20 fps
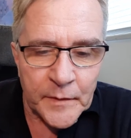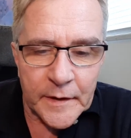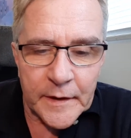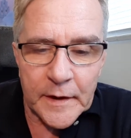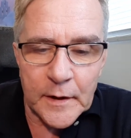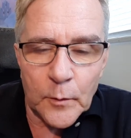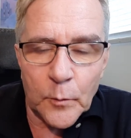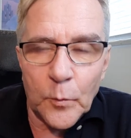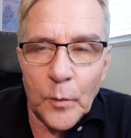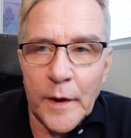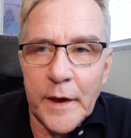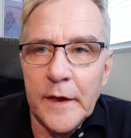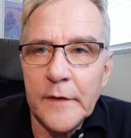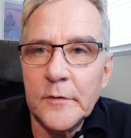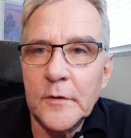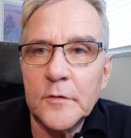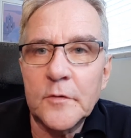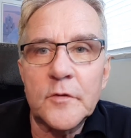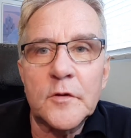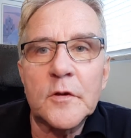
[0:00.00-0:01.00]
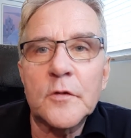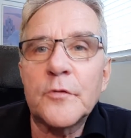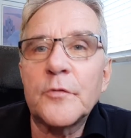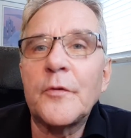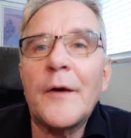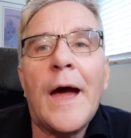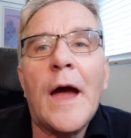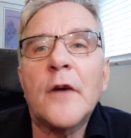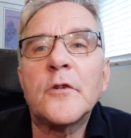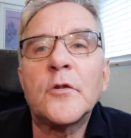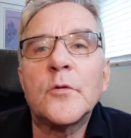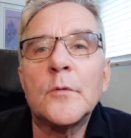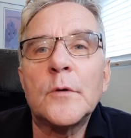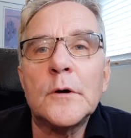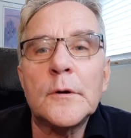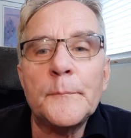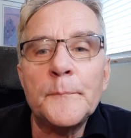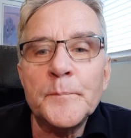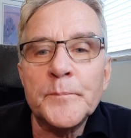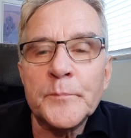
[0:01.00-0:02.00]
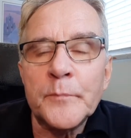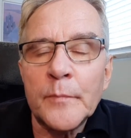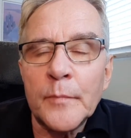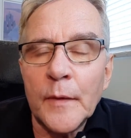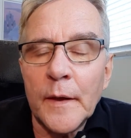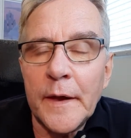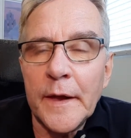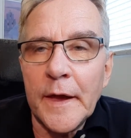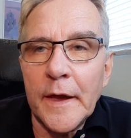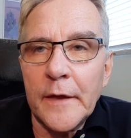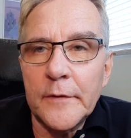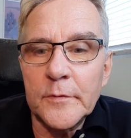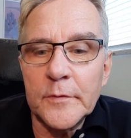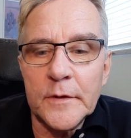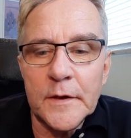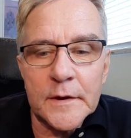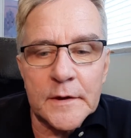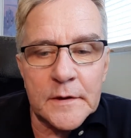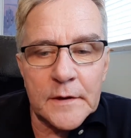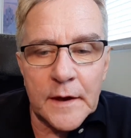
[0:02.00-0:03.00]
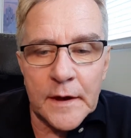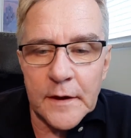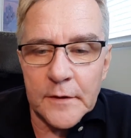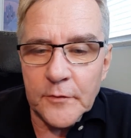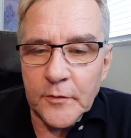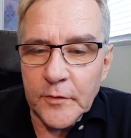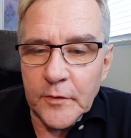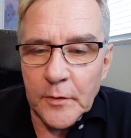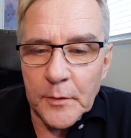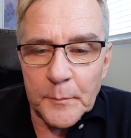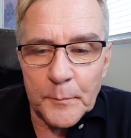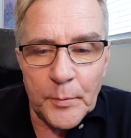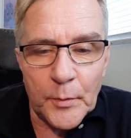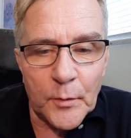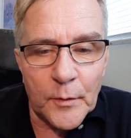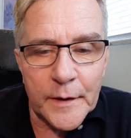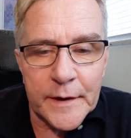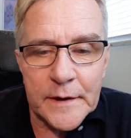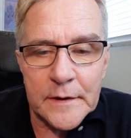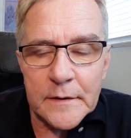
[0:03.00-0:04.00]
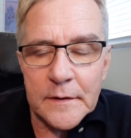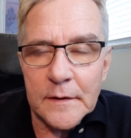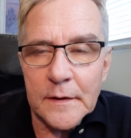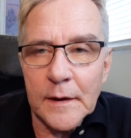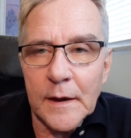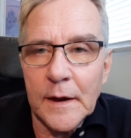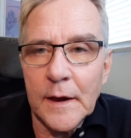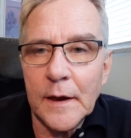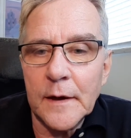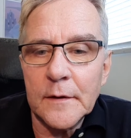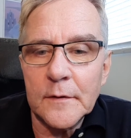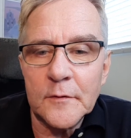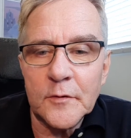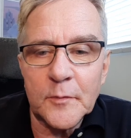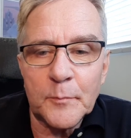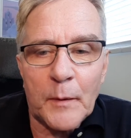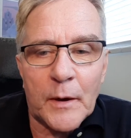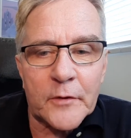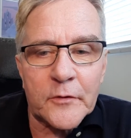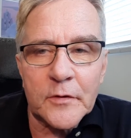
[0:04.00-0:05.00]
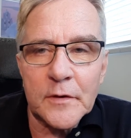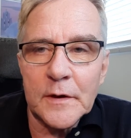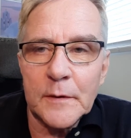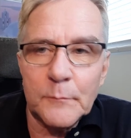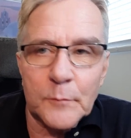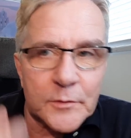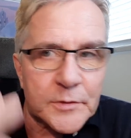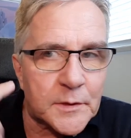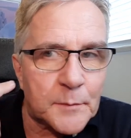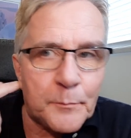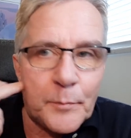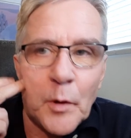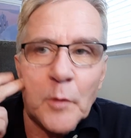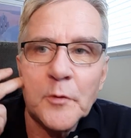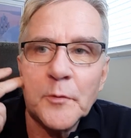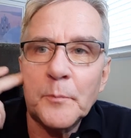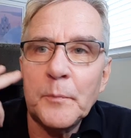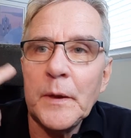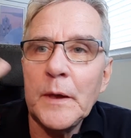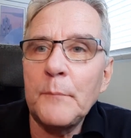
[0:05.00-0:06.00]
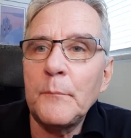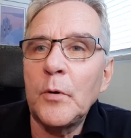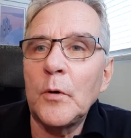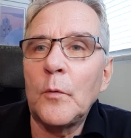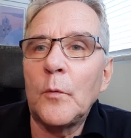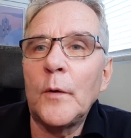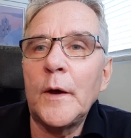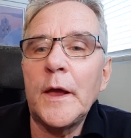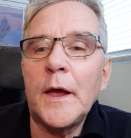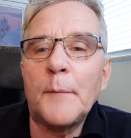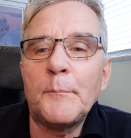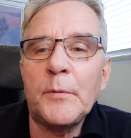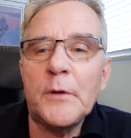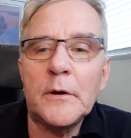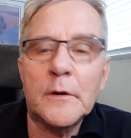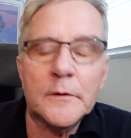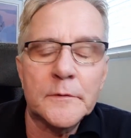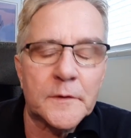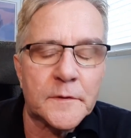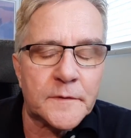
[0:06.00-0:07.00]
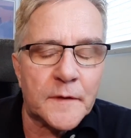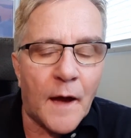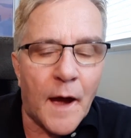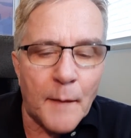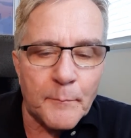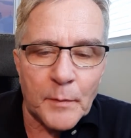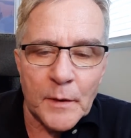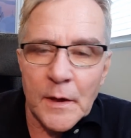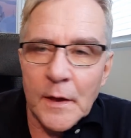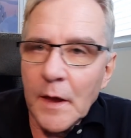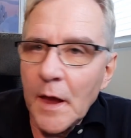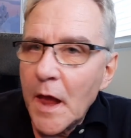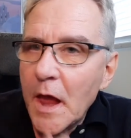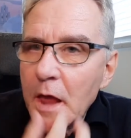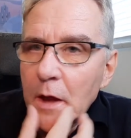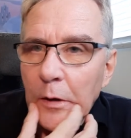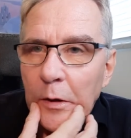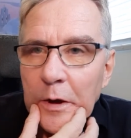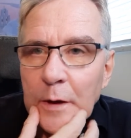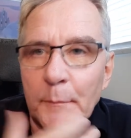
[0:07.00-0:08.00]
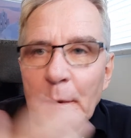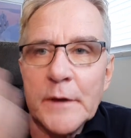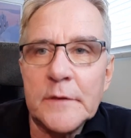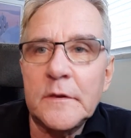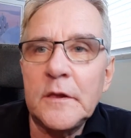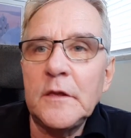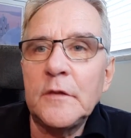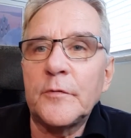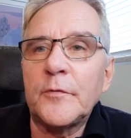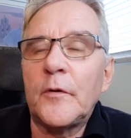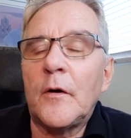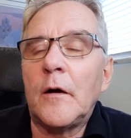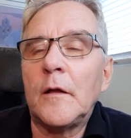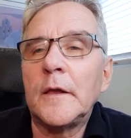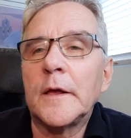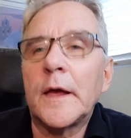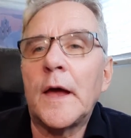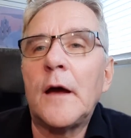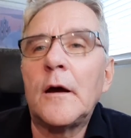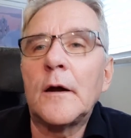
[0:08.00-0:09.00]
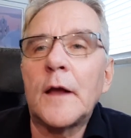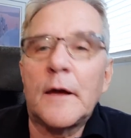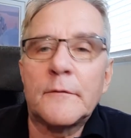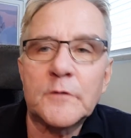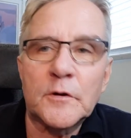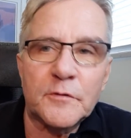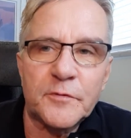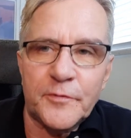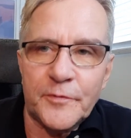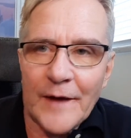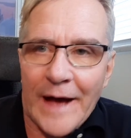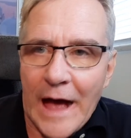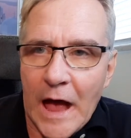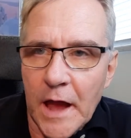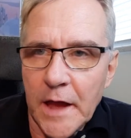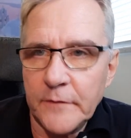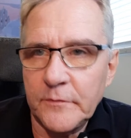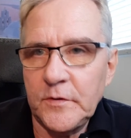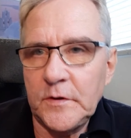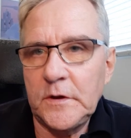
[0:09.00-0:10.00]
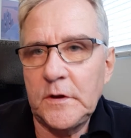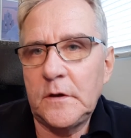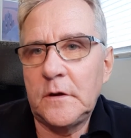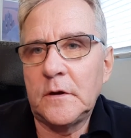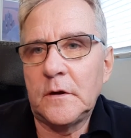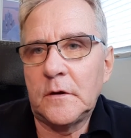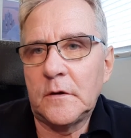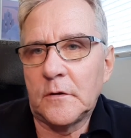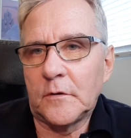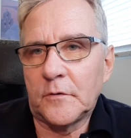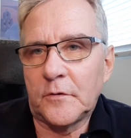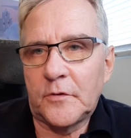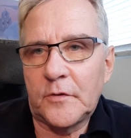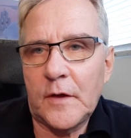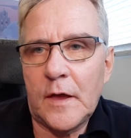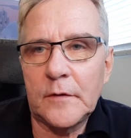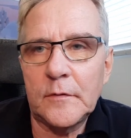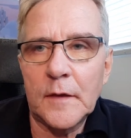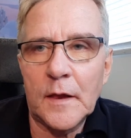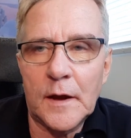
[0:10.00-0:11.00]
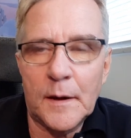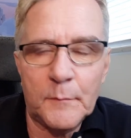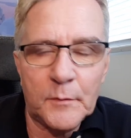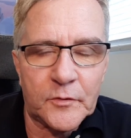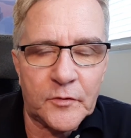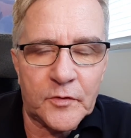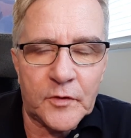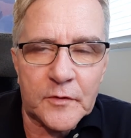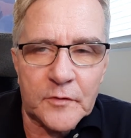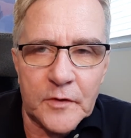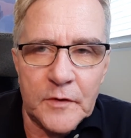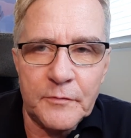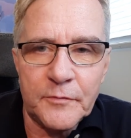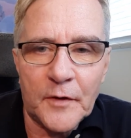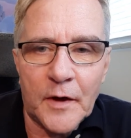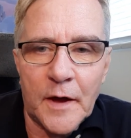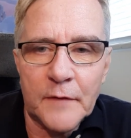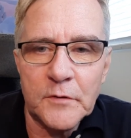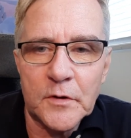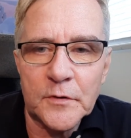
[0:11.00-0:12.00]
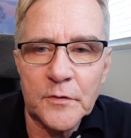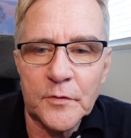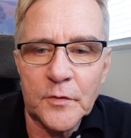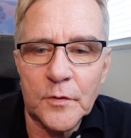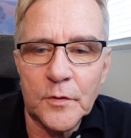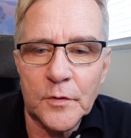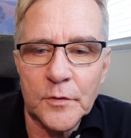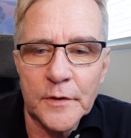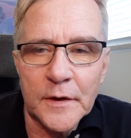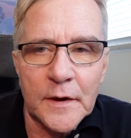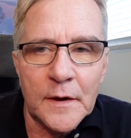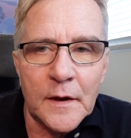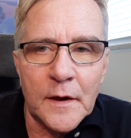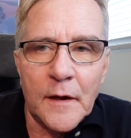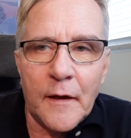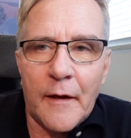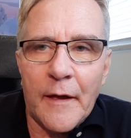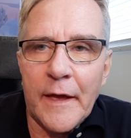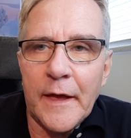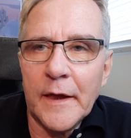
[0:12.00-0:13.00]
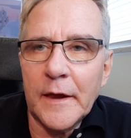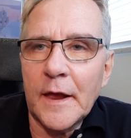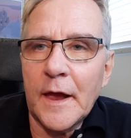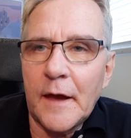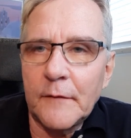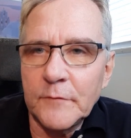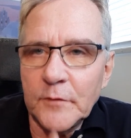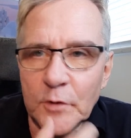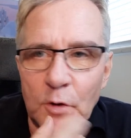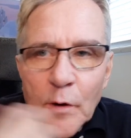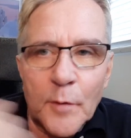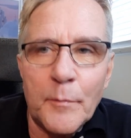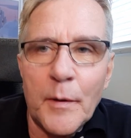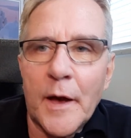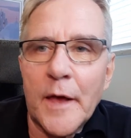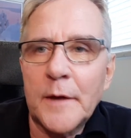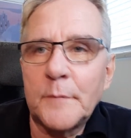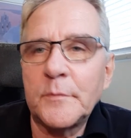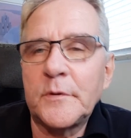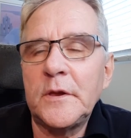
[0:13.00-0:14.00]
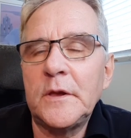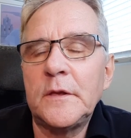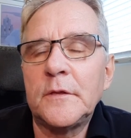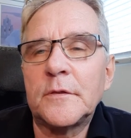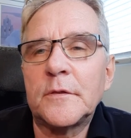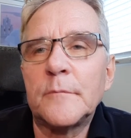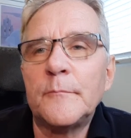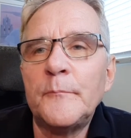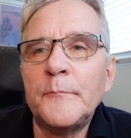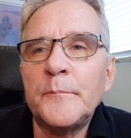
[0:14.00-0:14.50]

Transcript: in a way that's just factual and that hits to the point. And especially with the post being put way up here on the top and all my teeth falling out after five years. And I'm at 65 years old and I have no bottom teeth